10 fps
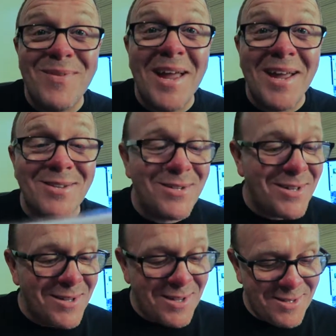The
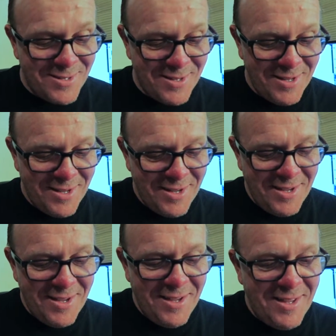packaging
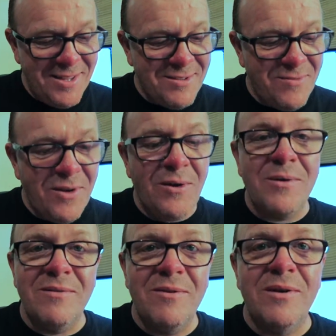is
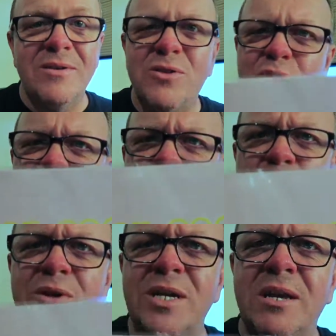very
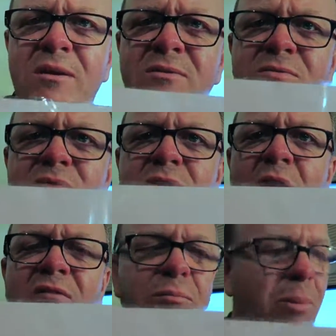sturdy,
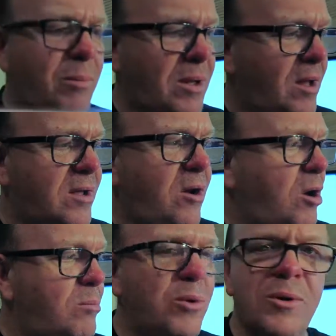tough
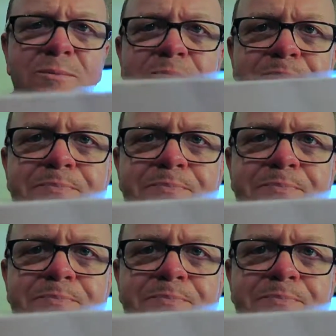cardboard.